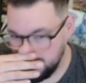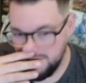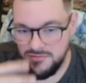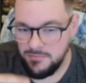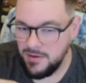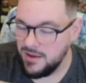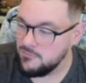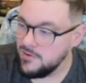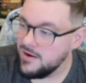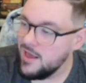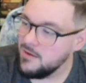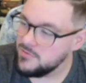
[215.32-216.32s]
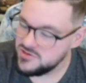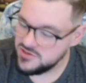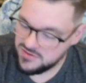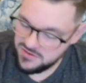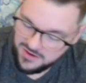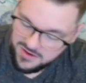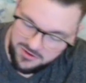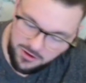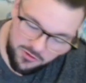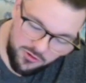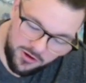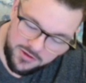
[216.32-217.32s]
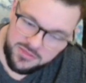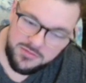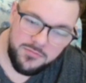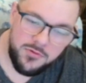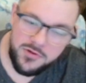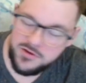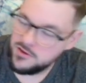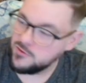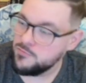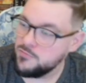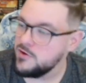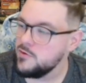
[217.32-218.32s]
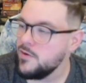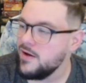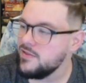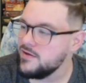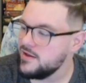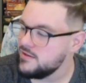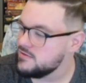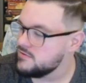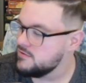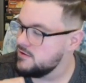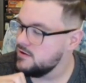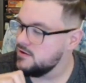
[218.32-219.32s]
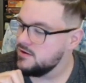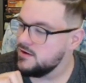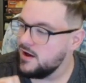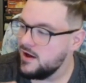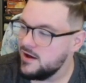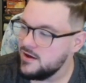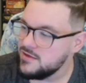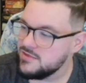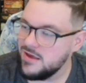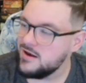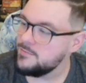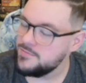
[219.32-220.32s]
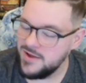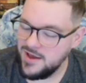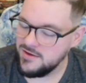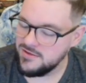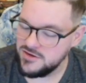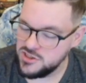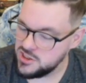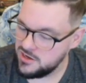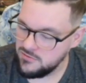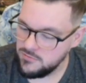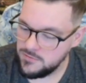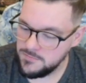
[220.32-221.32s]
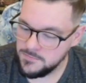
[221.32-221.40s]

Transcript: Red Hybrid just across the board does pretty well against setup decks in general.